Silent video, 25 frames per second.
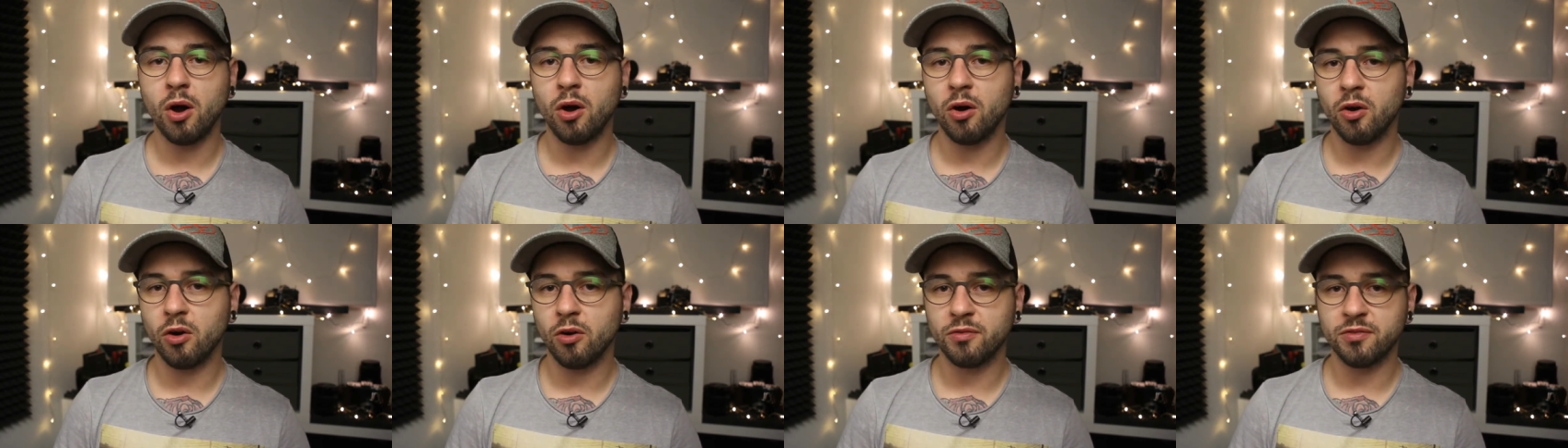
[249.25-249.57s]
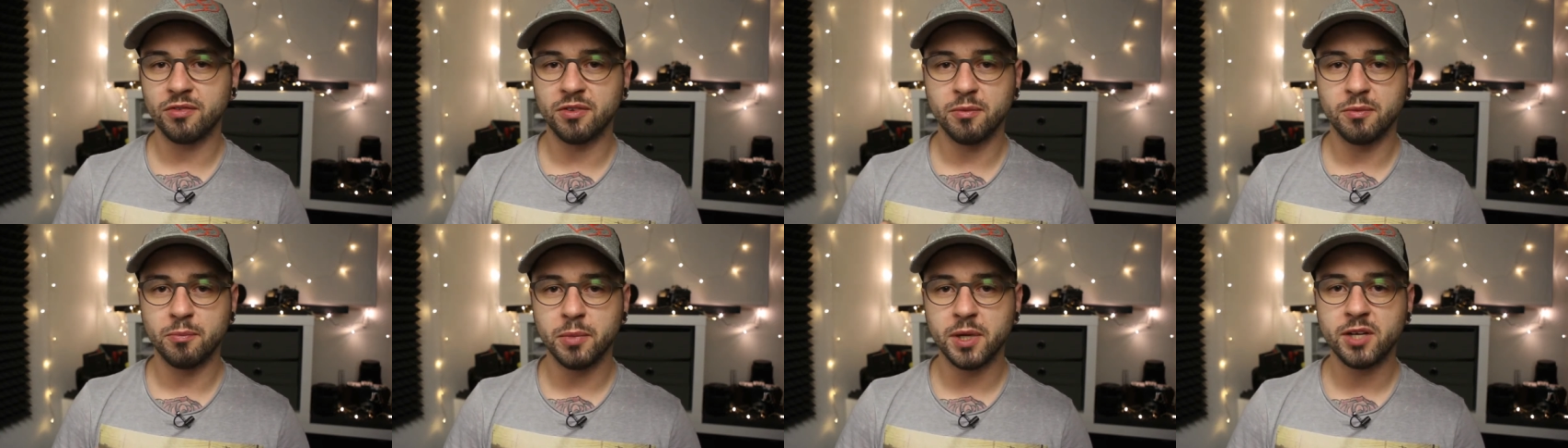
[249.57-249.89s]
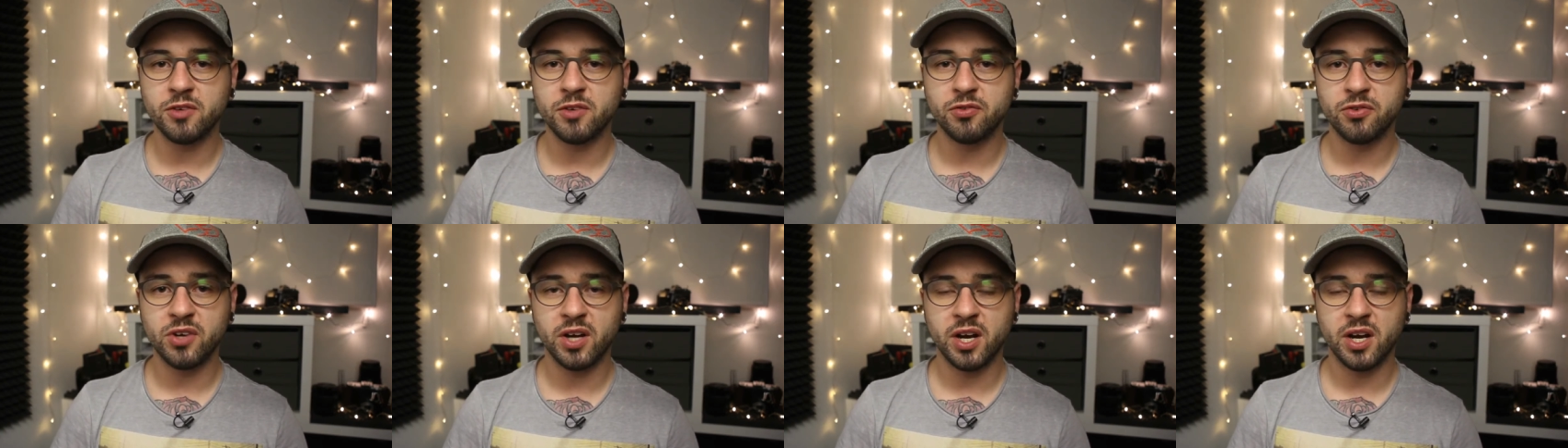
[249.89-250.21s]
of the mid
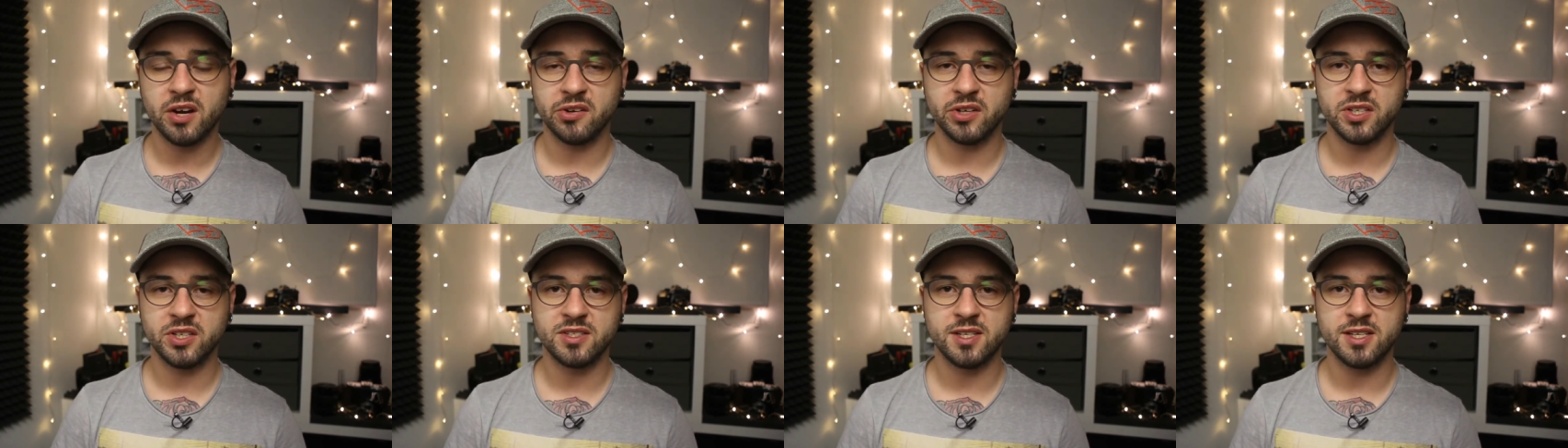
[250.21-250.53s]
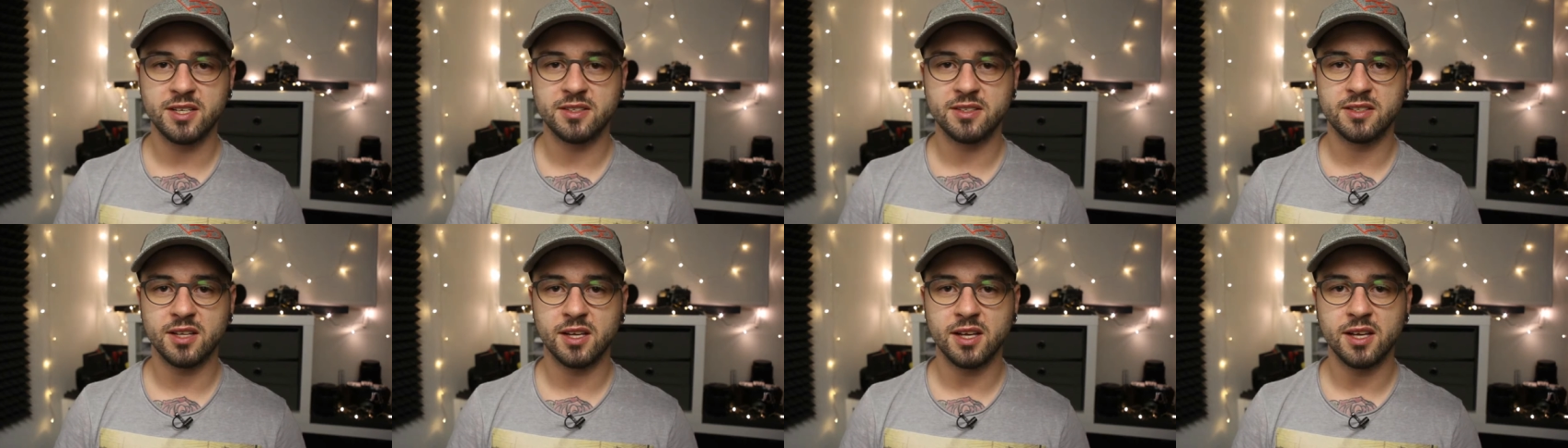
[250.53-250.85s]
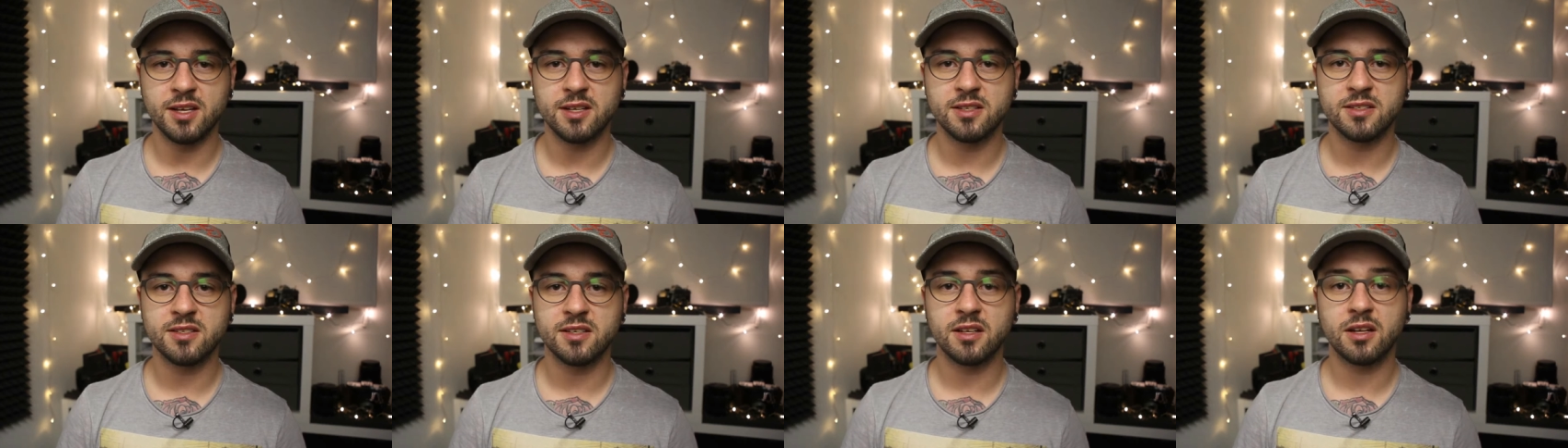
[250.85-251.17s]
frequencies
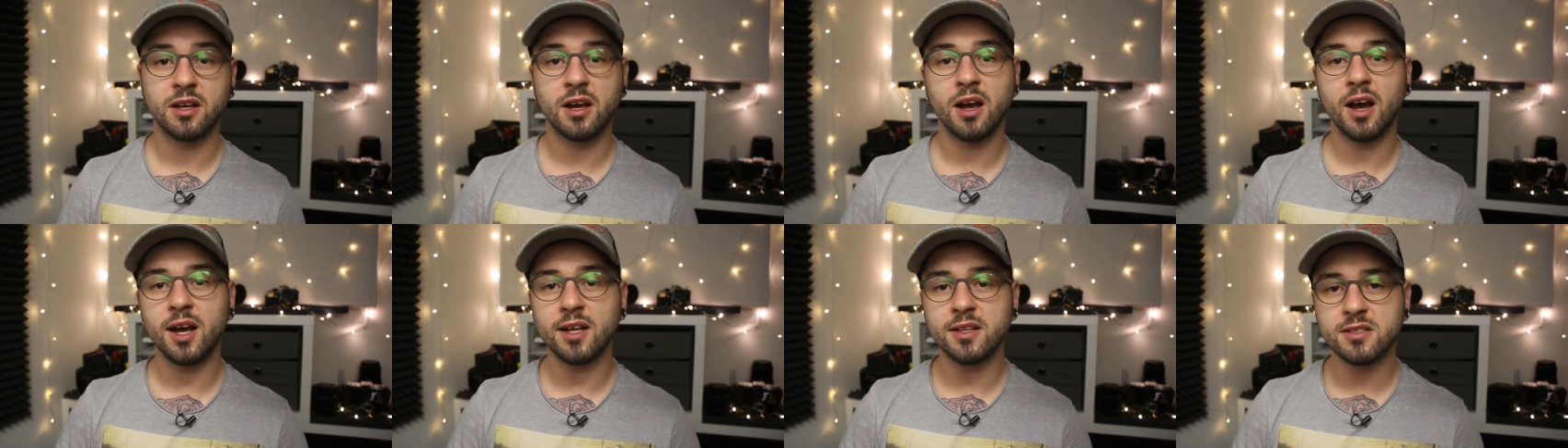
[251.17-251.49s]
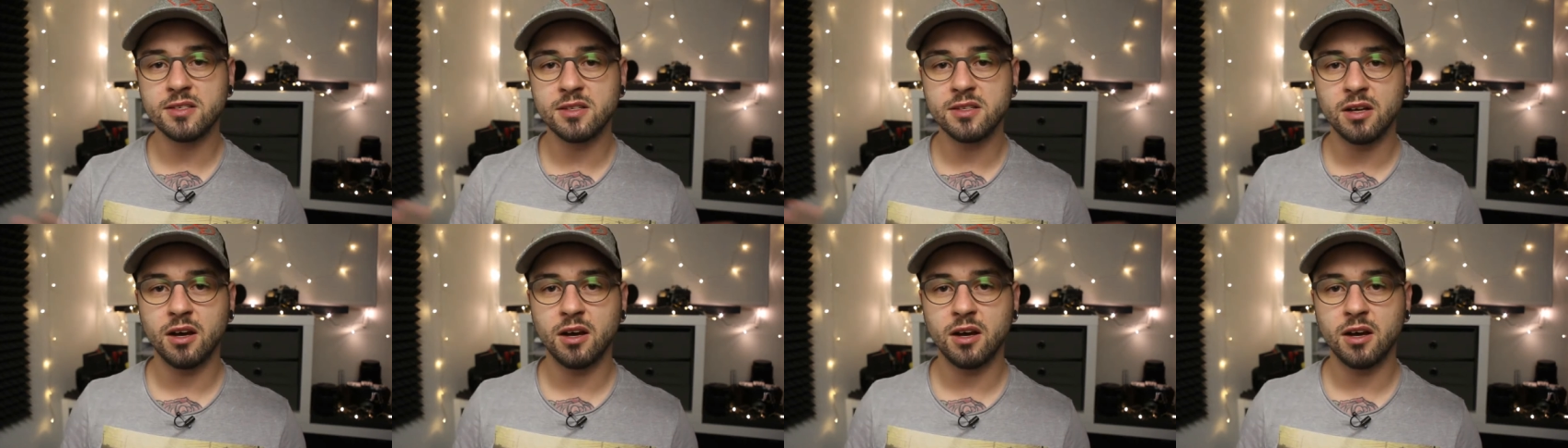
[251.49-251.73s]
is it cuts